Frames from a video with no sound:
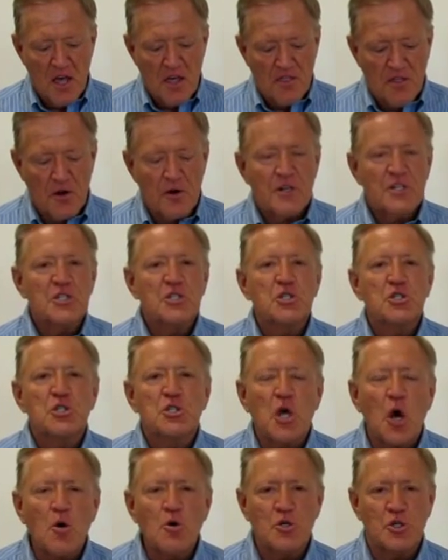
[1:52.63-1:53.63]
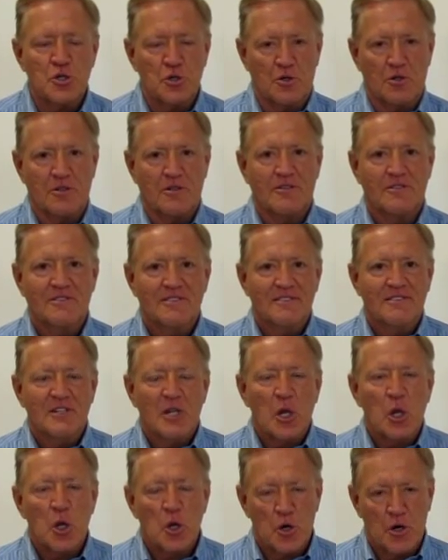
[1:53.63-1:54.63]
There is social
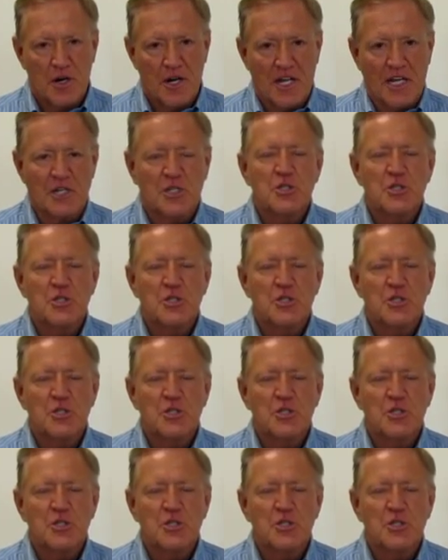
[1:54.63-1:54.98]
learning,